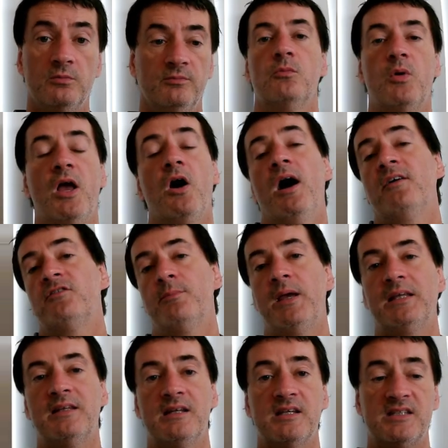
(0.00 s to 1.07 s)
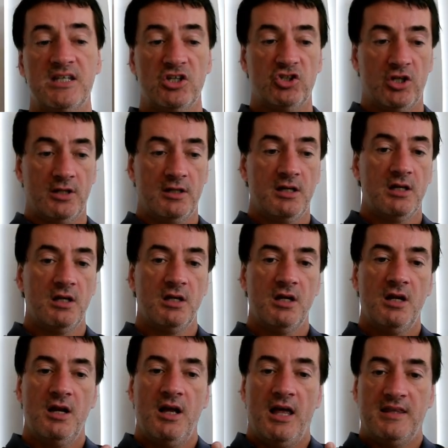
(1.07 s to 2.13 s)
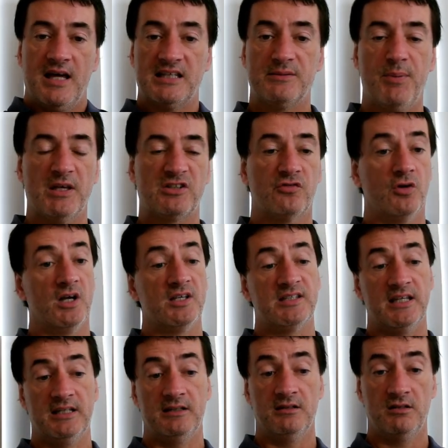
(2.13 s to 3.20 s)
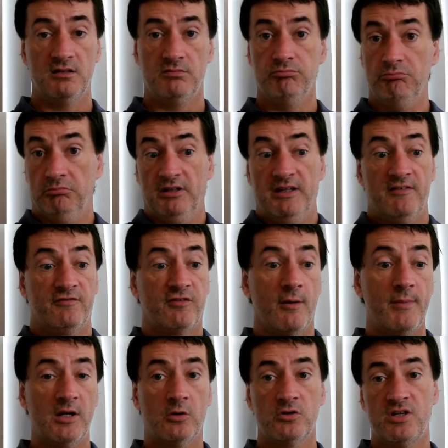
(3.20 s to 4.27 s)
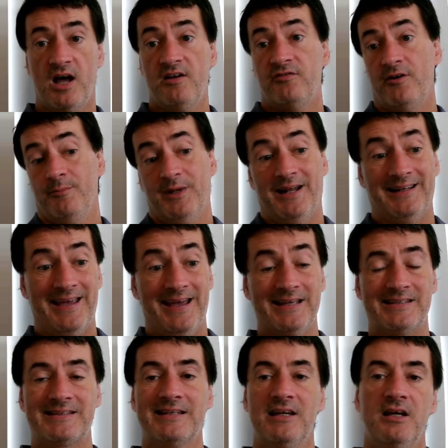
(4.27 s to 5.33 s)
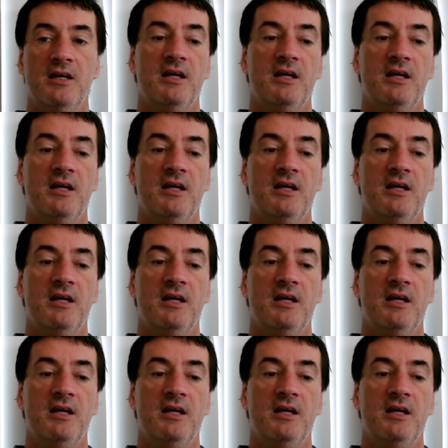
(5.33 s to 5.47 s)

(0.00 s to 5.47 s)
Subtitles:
We all have to make the decision that's best for us and live from it or die from it, I guess.